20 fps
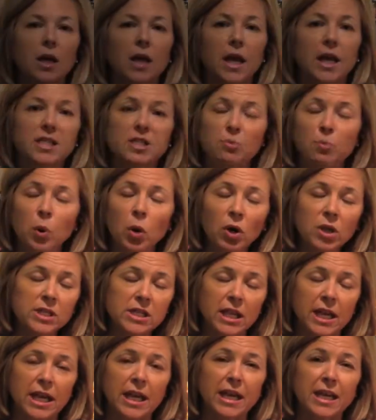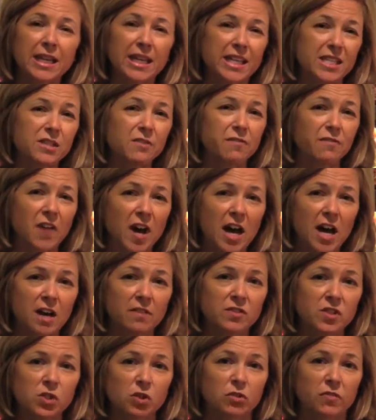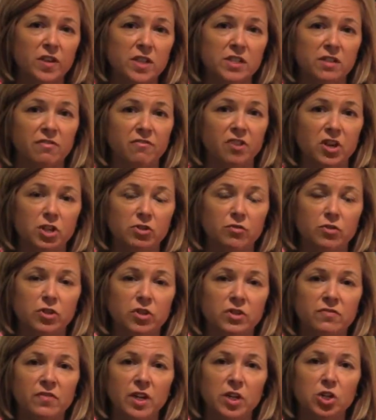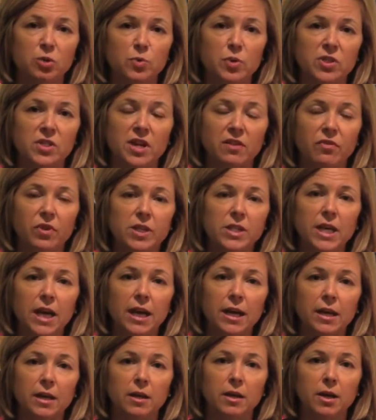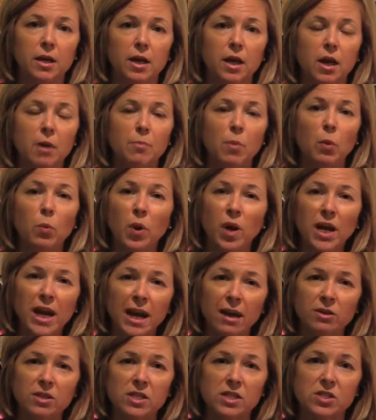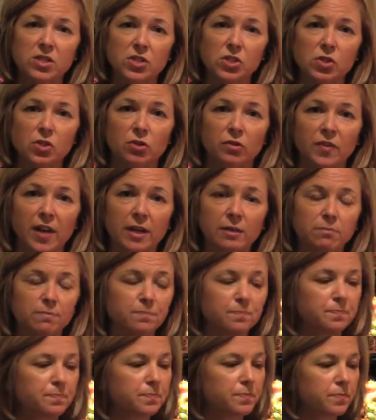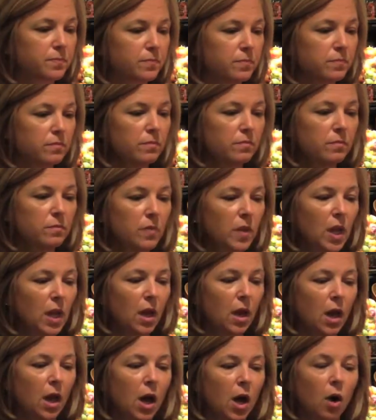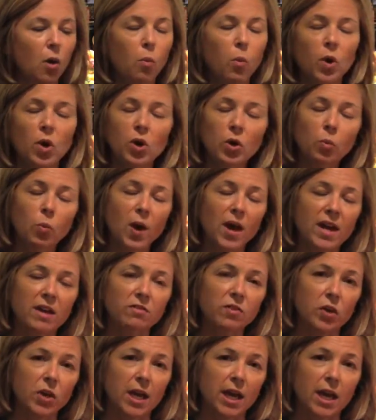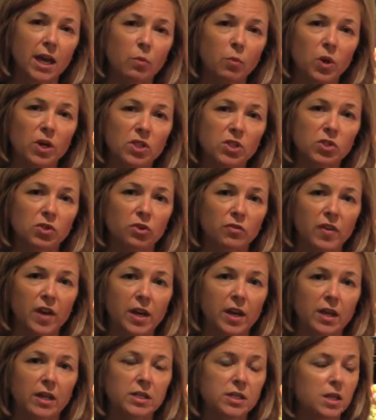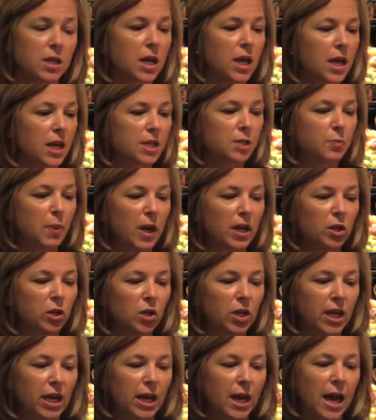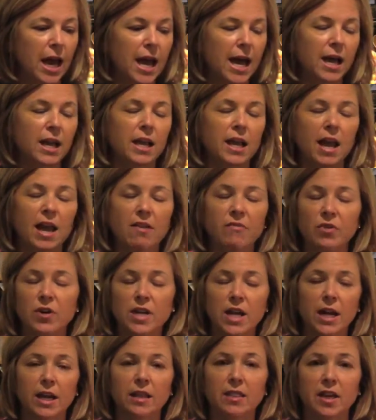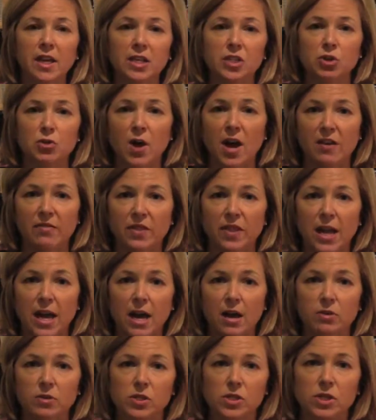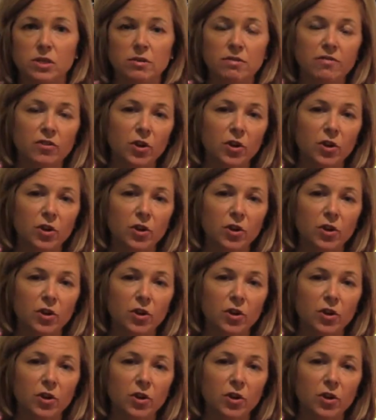It's important to eat at least five servings of fresh fruits and vegetables every day, but what counts as a serving? A good way of looking at what a serving is is by looking at everyday things you have in the house.